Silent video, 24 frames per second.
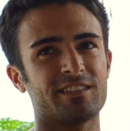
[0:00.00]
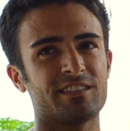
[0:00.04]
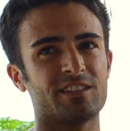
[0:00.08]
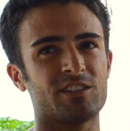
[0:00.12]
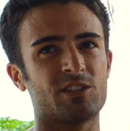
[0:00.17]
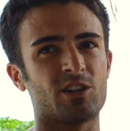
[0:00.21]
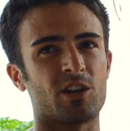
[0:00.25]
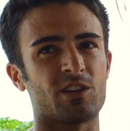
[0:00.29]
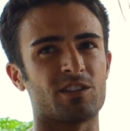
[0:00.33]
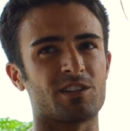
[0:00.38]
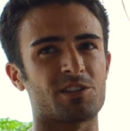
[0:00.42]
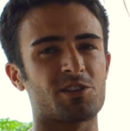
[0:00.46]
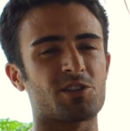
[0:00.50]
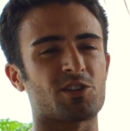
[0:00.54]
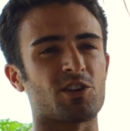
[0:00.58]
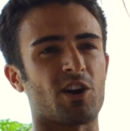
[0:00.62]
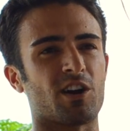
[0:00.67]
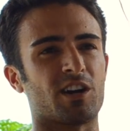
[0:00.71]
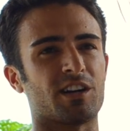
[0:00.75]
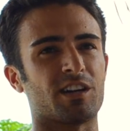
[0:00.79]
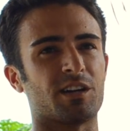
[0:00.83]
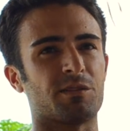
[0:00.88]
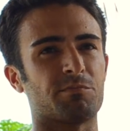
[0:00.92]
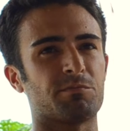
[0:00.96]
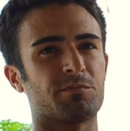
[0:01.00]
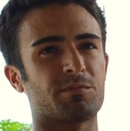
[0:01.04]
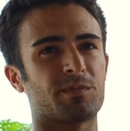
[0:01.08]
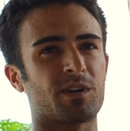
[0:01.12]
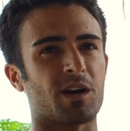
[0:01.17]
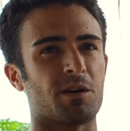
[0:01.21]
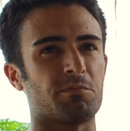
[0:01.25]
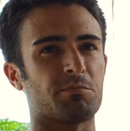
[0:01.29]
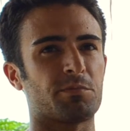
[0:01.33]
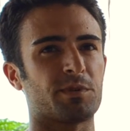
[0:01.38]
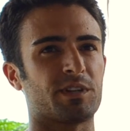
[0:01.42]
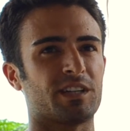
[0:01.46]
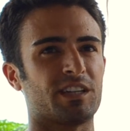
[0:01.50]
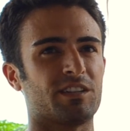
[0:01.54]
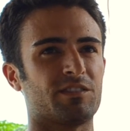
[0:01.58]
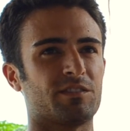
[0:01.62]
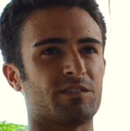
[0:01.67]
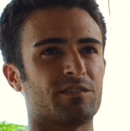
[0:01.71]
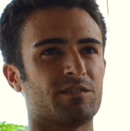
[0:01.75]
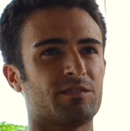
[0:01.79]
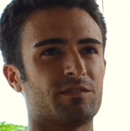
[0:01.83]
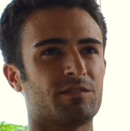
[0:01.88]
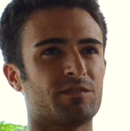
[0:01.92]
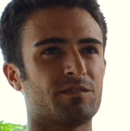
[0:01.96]
you know, the startup
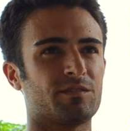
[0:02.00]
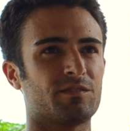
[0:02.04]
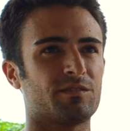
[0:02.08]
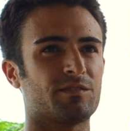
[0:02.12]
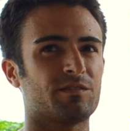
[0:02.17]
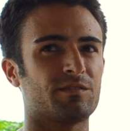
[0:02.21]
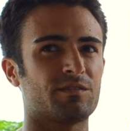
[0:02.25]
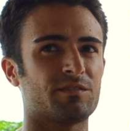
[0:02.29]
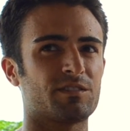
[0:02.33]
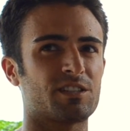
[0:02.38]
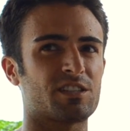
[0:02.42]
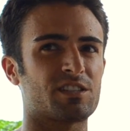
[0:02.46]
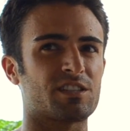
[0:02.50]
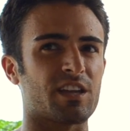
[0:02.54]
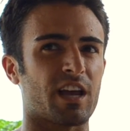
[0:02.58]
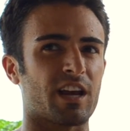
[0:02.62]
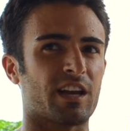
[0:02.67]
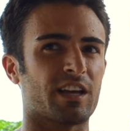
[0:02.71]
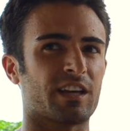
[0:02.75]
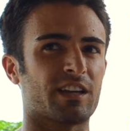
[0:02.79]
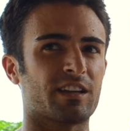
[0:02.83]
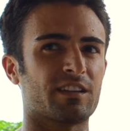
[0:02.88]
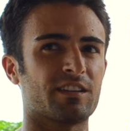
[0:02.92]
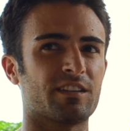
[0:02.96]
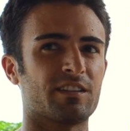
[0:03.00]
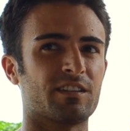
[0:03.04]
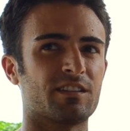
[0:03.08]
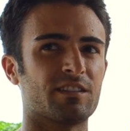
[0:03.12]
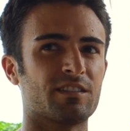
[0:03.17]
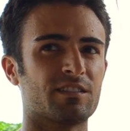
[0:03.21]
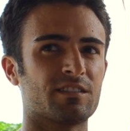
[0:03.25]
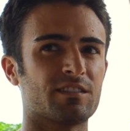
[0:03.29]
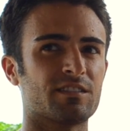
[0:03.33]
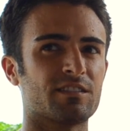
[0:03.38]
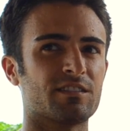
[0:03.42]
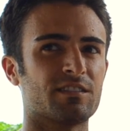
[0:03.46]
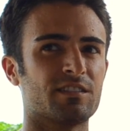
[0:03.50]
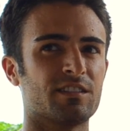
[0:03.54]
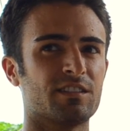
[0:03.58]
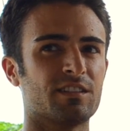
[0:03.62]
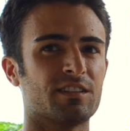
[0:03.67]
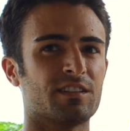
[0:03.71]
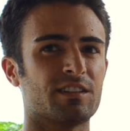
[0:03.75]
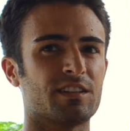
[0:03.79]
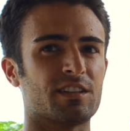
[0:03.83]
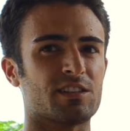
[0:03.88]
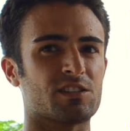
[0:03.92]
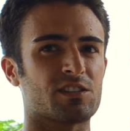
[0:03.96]
company setting
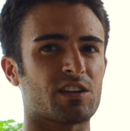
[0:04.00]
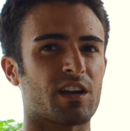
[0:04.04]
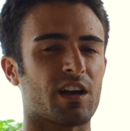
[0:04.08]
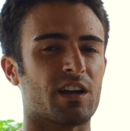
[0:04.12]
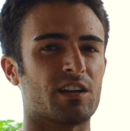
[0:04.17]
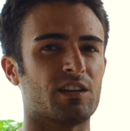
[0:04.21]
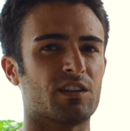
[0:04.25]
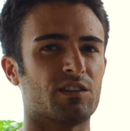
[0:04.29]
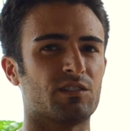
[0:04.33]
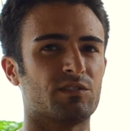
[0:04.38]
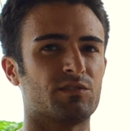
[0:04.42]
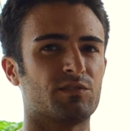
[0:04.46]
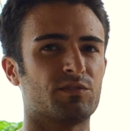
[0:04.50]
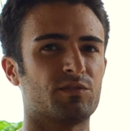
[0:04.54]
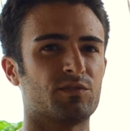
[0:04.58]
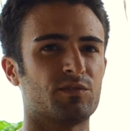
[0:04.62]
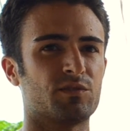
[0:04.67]
is kind of